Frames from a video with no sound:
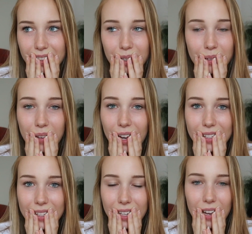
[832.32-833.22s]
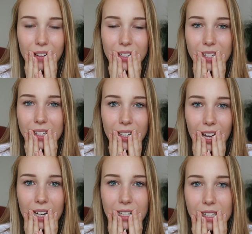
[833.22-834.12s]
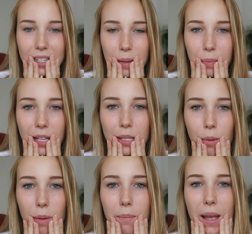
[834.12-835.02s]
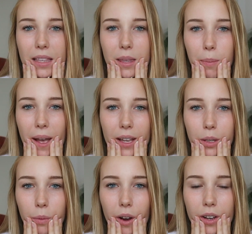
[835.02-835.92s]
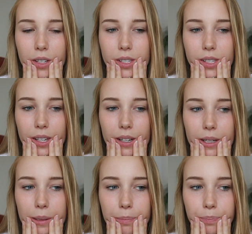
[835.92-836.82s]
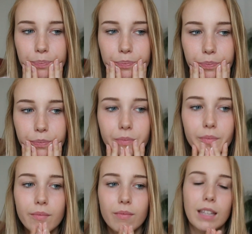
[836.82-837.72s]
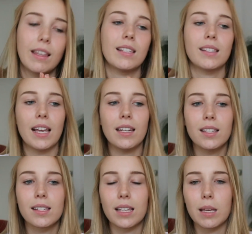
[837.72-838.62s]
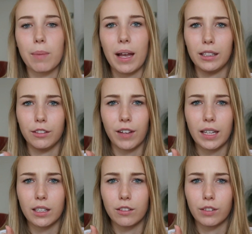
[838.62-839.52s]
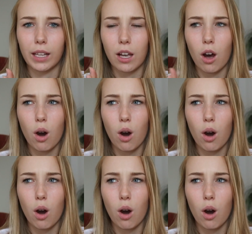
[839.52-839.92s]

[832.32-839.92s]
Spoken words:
the worst thing. I just didn't get any sleep, and that's what made the pain worse. They say to sleep elevated for like a